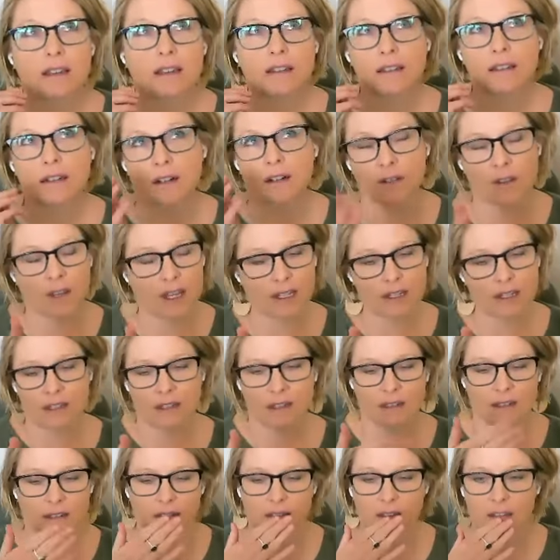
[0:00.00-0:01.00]
you know, like
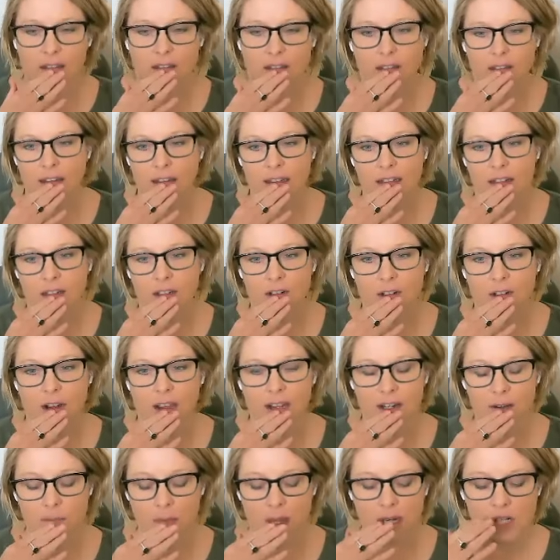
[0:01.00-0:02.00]
you're
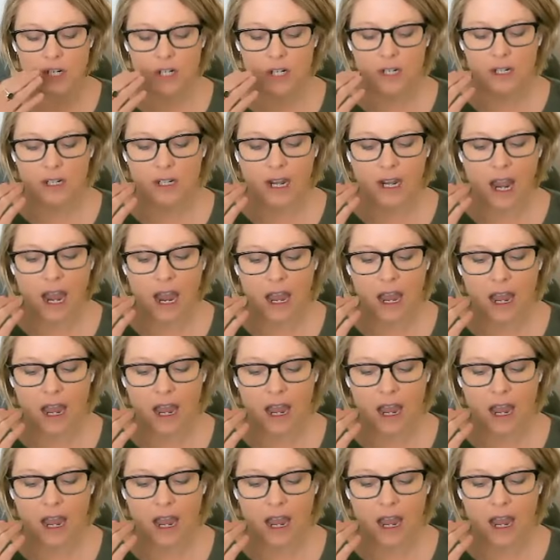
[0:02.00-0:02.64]
kind of mentioning,